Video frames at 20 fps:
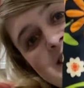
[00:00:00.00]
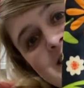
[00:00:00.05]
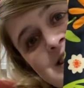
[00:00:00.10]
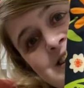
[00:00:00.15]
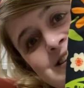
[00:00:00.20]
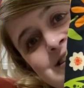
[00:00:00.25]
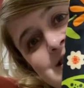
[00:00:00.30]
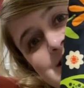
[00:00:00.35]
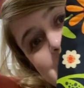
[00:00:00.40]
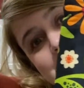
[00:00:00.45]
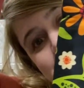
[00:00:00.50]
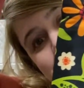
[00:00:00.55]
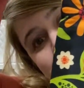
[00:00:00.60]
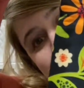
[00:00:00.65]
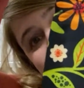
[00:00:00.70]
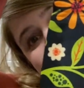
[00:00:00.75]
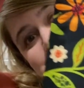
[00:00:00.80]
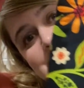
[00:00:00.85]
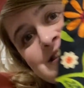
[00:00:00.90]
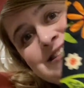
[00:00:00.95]
It's
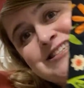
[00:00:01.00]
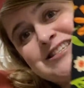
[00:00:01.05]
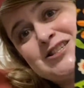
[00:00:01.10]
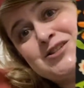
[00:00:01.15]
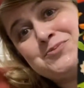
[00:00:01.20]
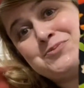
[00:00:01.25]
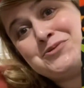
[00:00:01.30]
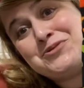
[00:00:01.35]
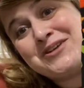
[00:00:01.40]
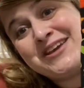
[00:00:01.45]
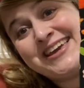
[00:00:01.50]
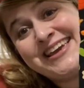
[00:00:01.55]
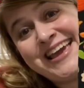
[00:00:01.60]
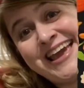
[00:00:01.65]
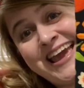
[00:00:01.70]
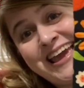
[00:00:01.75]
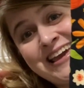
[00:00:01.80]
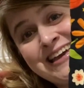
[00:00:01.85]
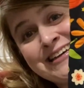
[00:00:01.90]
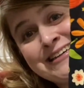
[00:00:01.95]
hands. It's spooky
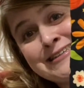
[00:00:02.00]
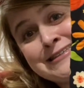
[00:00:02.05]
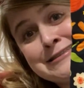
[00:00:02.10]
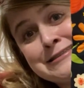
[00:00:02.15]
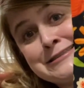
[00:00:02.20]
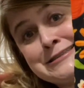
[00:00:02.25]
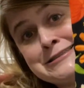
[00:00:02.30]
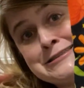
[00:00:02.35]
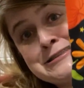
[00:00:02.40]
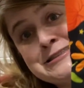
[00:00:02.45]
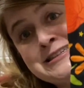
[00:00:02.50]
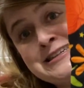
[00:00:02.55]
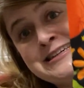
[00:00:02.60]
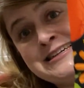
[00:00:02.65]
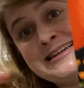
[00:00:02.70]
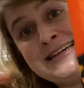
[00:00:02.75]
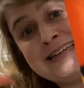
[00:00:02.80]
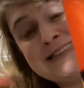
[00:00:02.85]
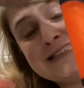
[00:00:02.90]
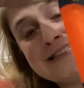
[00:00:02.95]
hands.
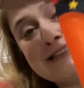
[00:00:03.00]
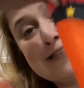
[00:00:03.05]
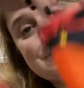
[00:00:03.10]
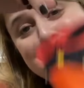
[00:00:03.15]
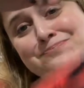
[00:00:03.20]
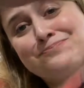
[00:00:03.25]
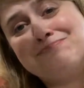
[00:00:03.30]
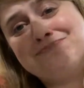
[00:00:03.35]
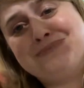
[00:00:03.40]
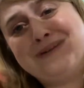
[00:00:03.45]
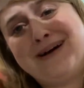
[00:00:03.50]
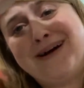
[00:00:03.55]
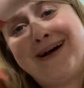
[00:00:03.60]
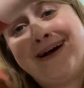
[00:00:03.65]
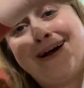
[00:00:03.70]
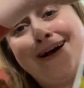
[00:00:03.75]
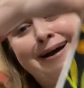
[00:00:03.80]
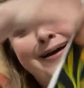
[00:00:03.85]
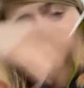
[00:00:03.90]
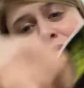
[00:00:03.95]
It's, ah!
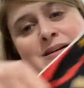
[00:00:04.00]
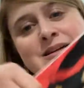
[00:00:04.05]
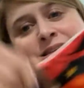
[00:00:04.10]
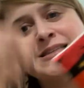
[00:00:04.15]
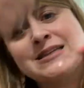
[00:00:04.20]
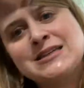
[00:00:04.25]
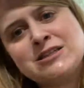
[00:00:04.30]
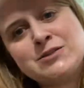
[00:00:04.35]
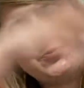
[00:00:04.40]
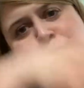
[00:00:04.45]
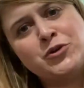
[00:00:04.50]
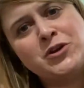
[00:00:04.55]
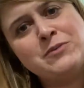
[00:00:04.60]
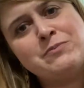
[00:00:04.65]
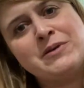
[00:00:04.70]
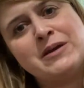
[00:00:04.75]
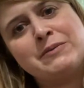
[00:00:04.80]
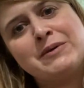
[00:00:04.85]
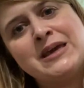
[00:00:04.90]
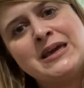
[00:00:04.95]
Is that a spooky
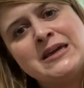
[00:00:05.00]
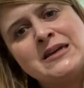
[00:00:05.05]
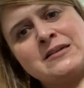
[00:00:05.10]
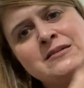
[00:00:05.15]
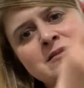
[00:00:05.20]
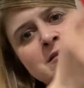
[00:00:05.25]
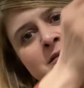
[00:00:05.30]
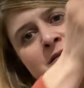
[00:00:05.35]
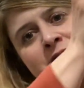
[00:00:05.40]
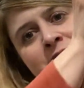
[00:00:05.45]
baby hand?